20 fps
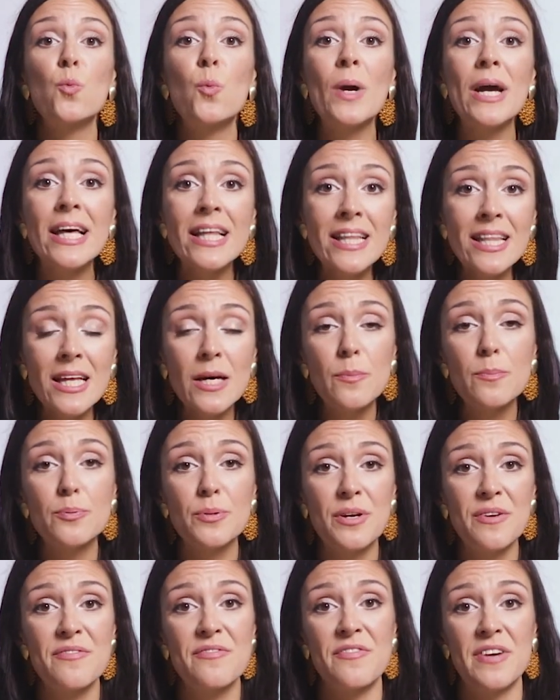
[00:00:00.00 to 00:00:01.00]
will
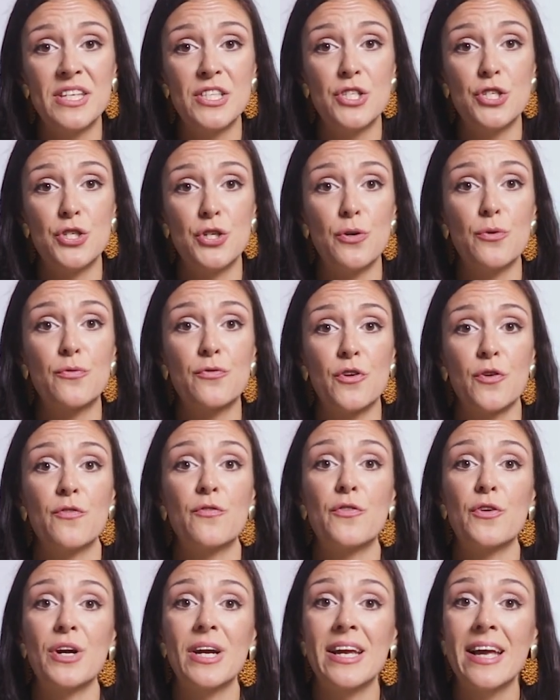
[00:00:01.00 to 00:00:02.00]
prevent you from
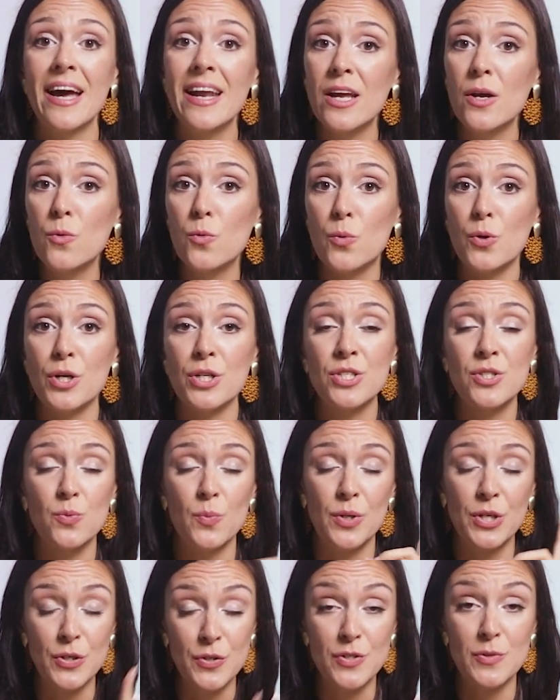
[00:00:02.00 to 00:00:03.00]
forgetting words
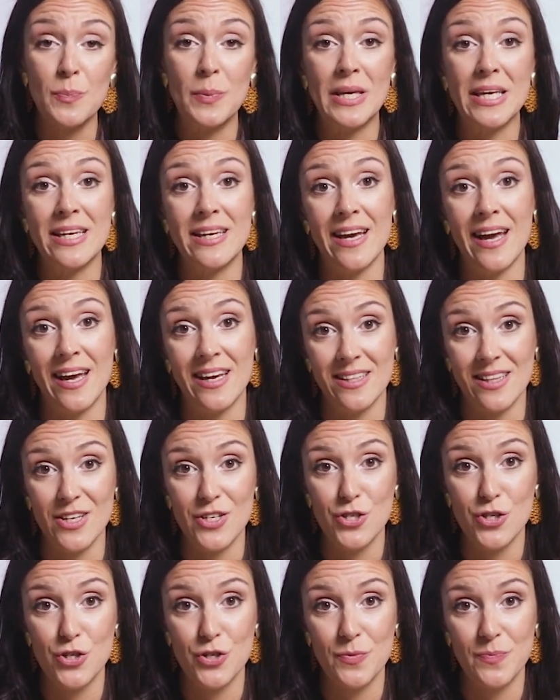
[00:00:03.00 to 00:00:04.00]
when you speak
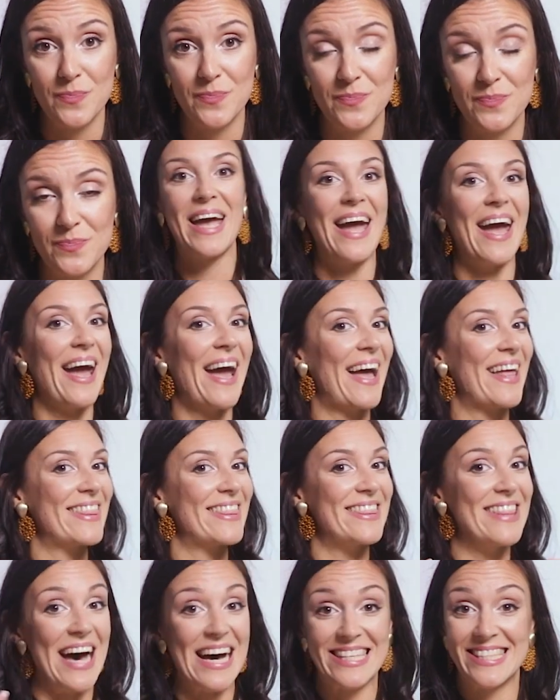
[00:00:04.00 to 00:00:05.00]
English.
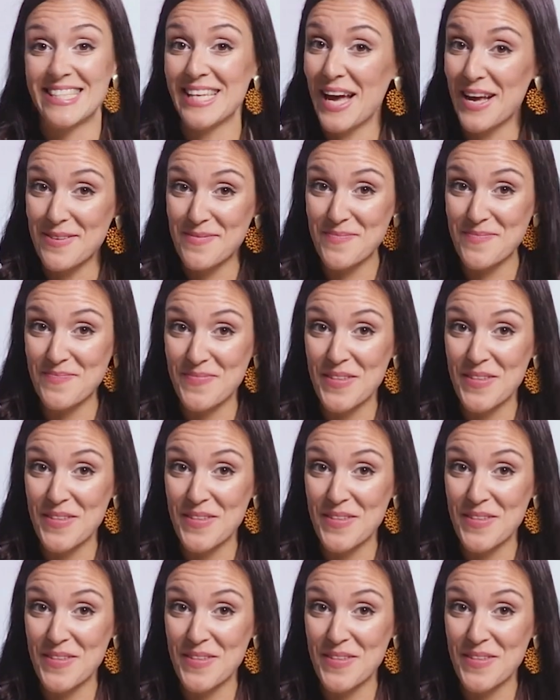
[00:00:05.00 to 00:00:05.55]
And that's it.